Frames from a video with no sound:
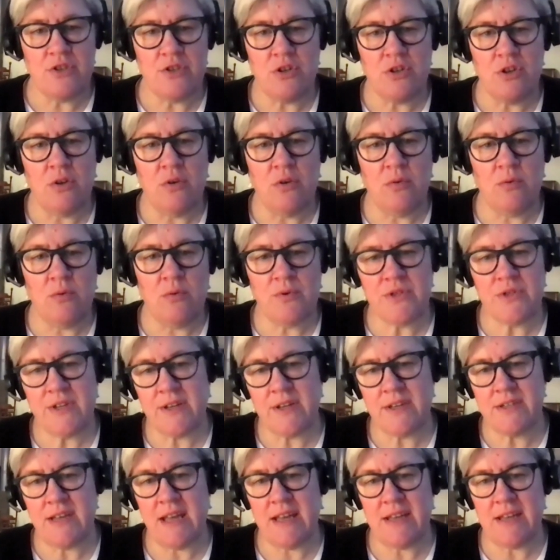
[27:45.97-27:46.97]
to
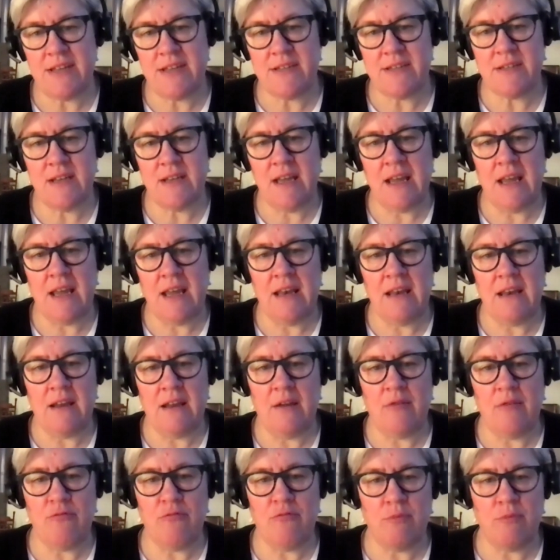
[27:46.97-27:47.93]
success in